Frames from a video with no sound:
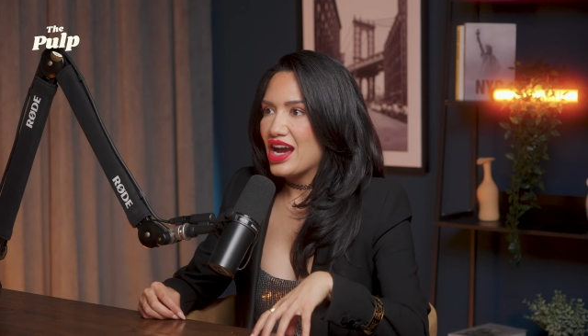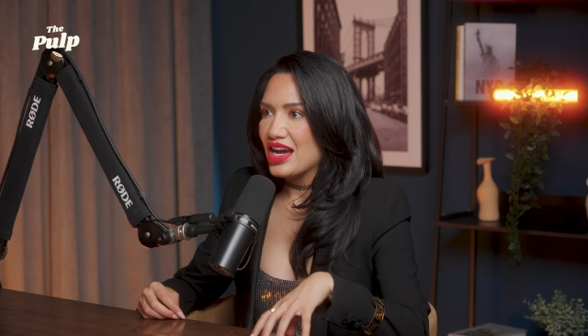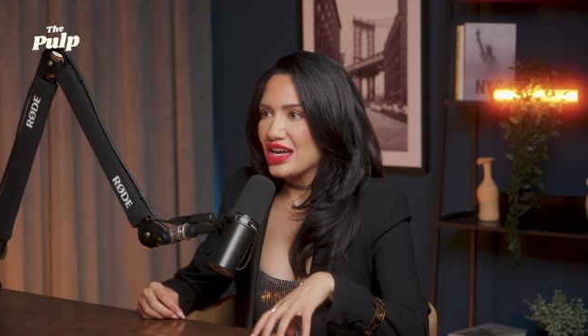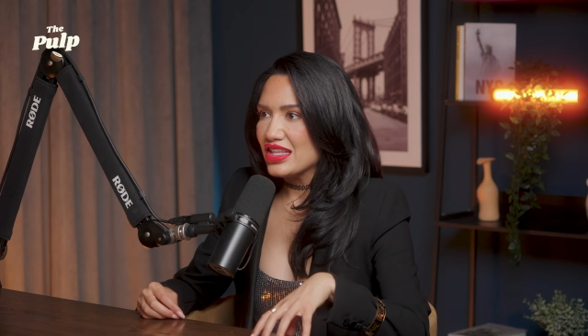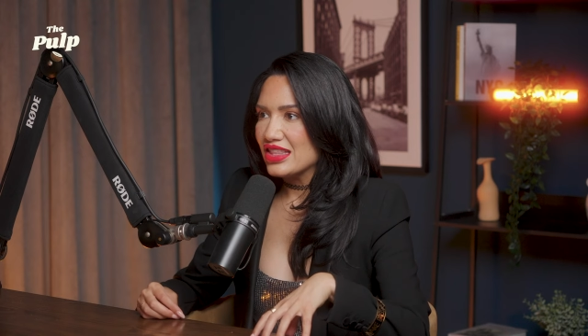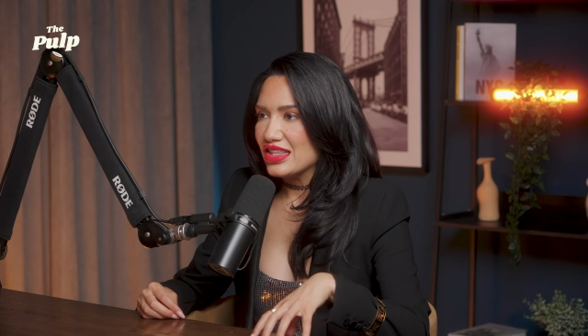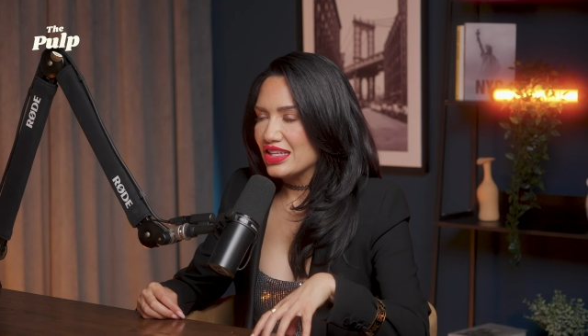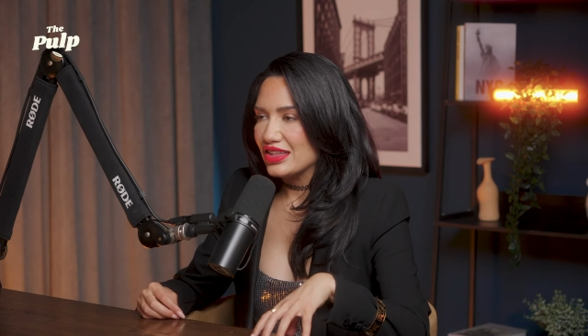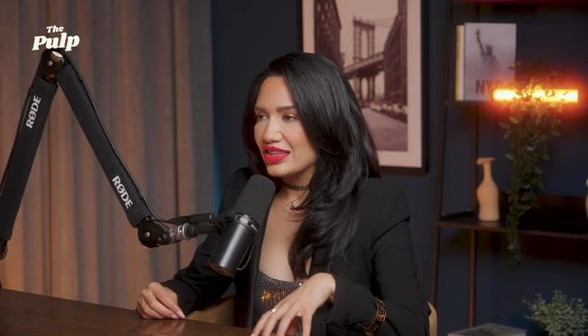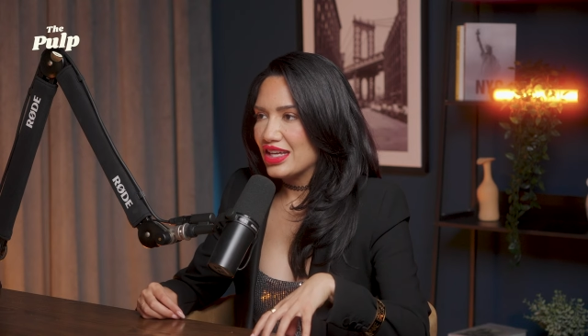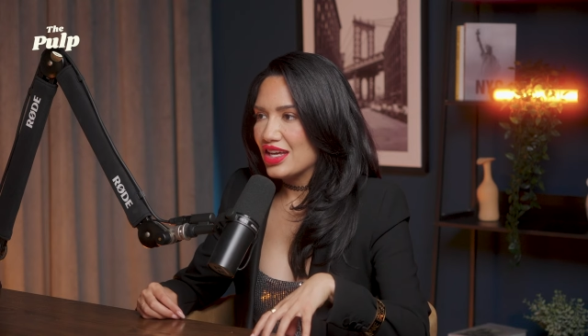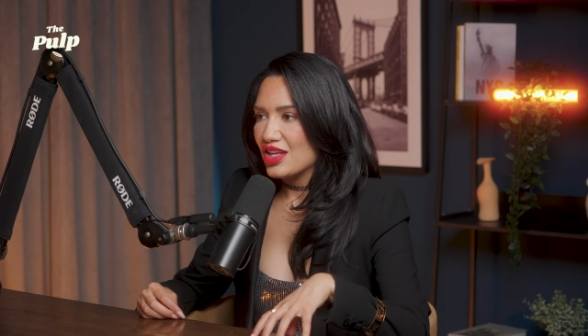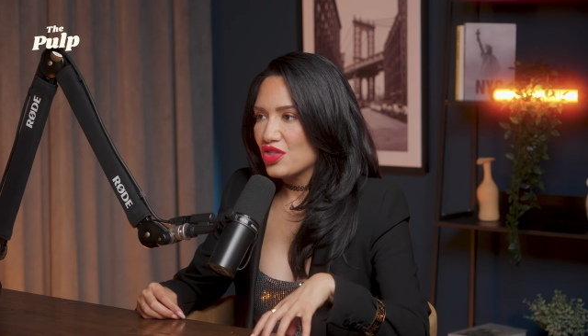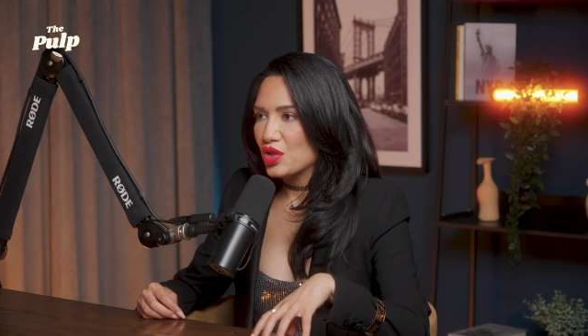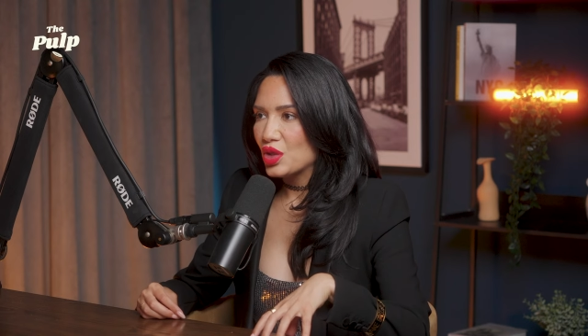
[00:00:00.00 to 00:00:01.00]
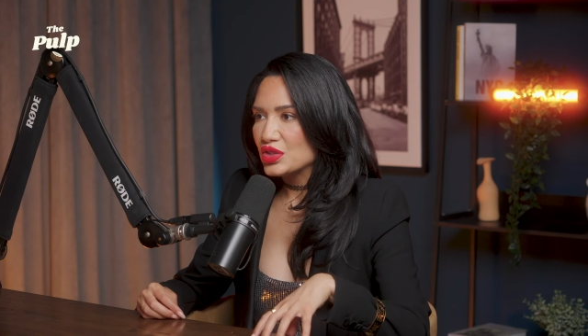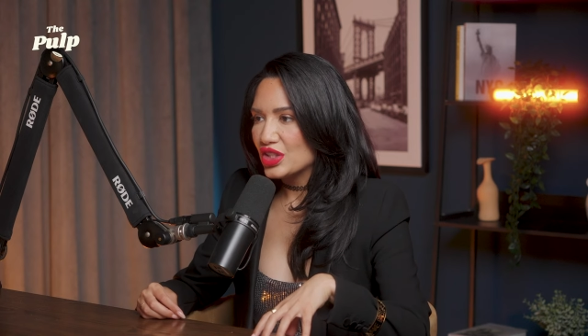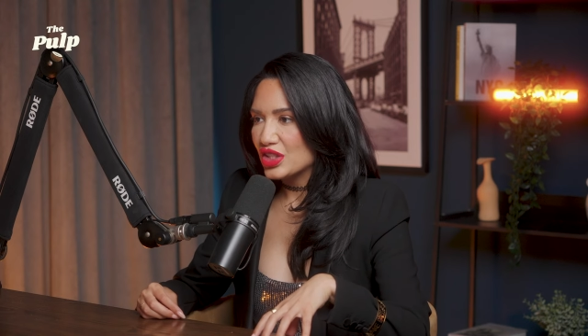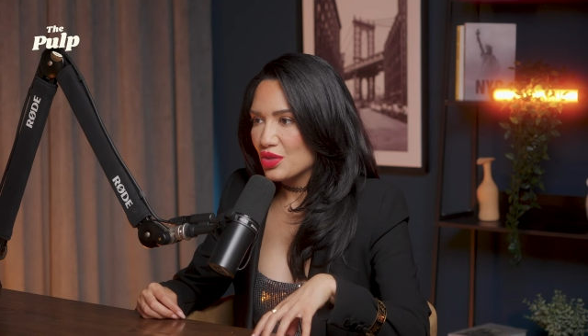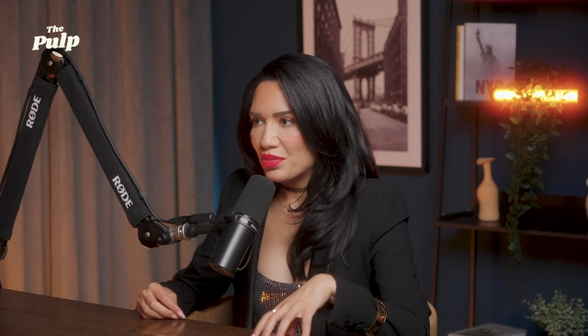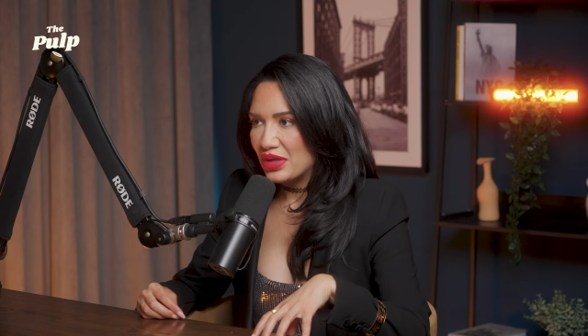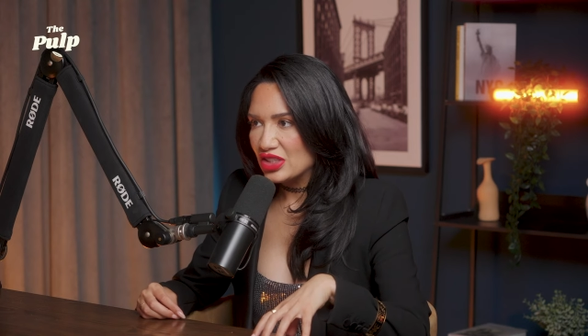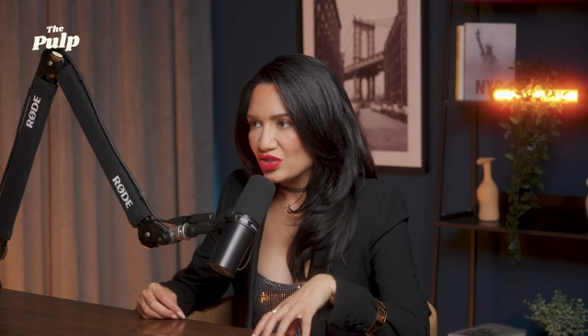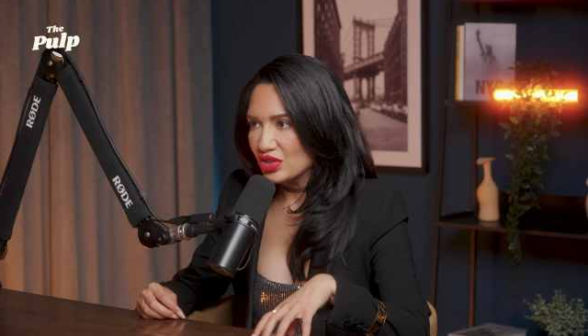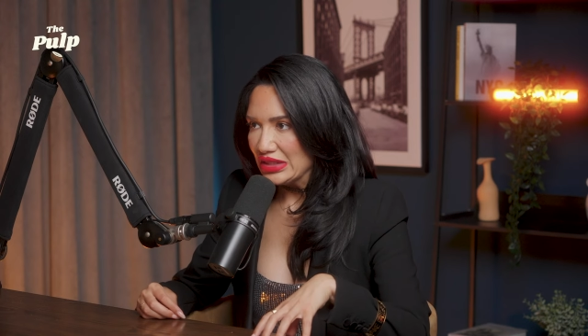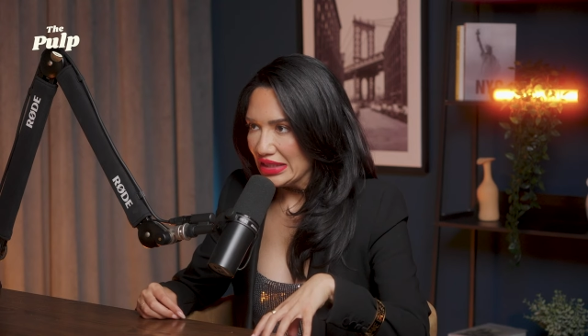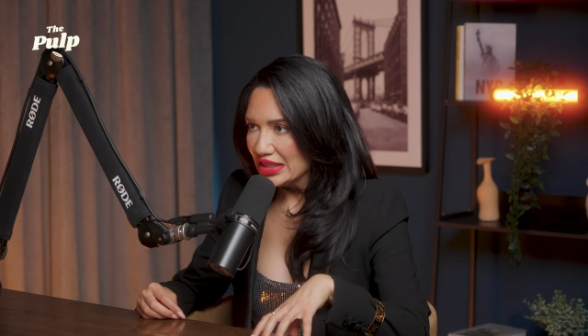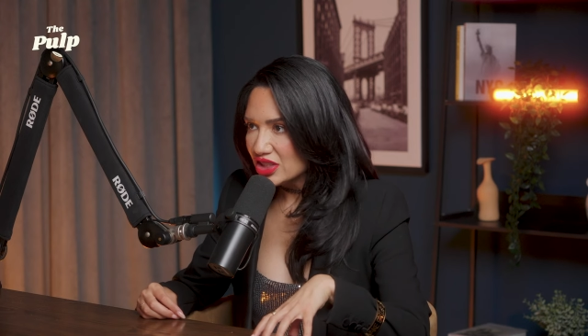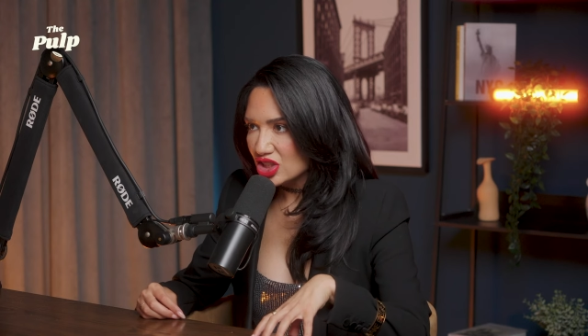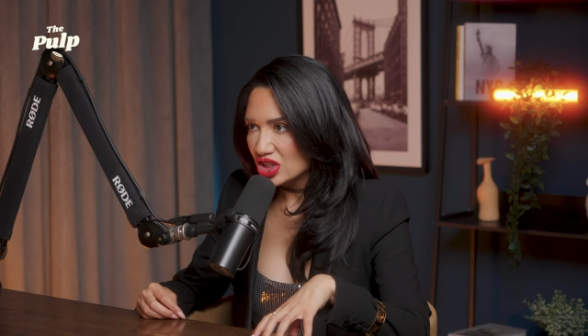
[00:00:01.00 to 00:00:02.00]
I think that those are the best
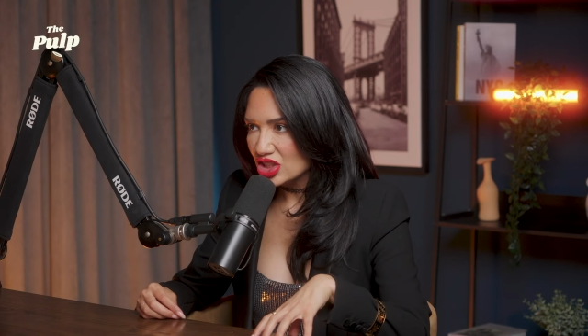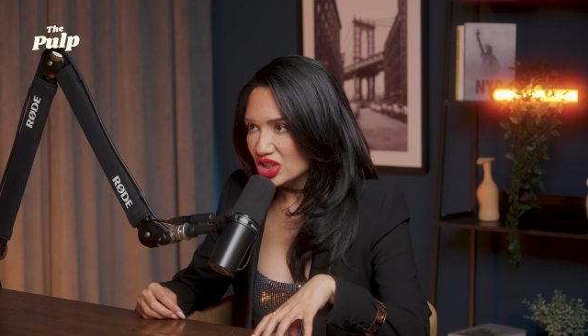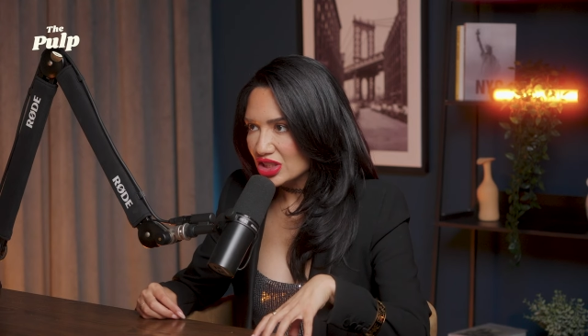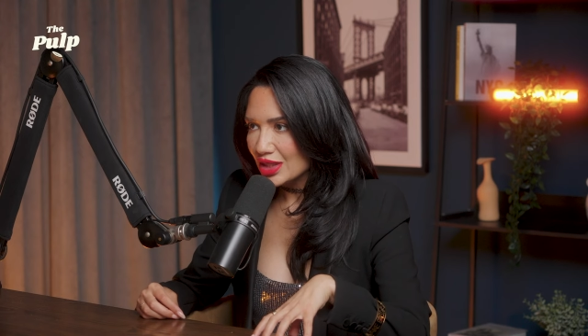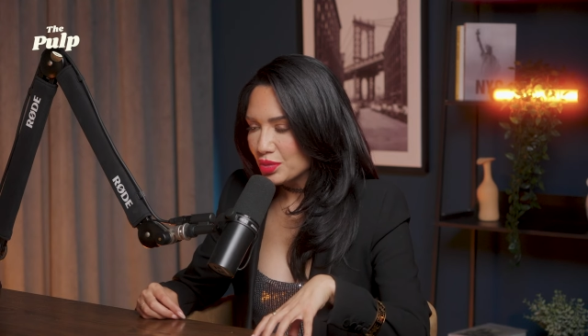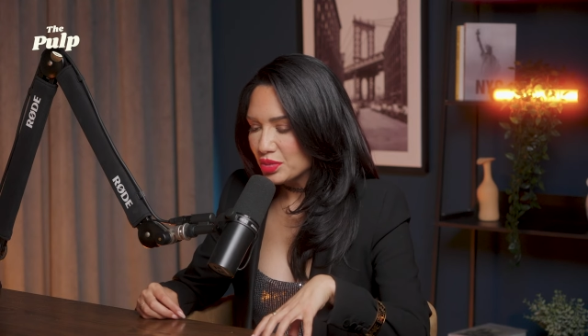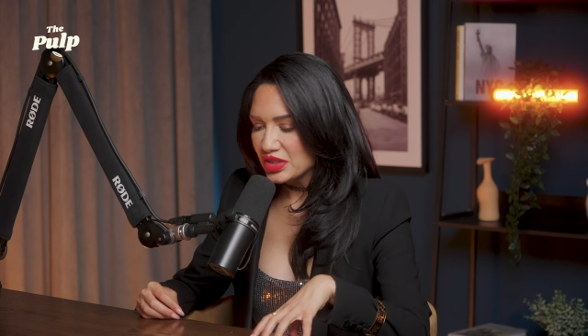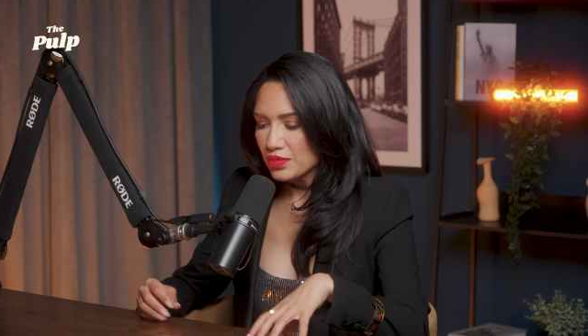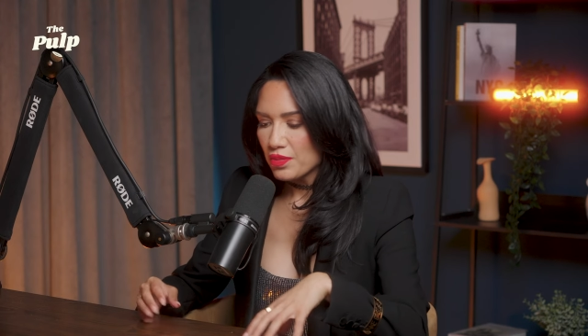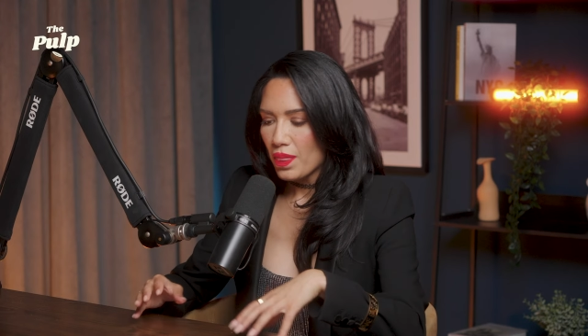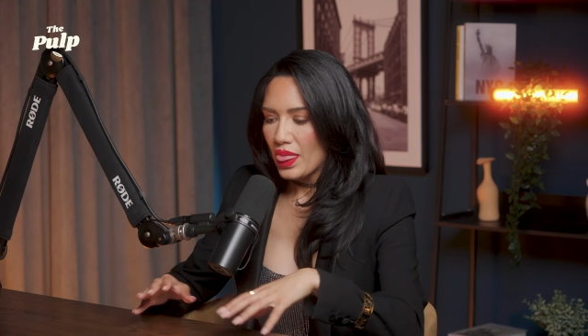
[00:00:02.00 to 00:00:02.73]
relationships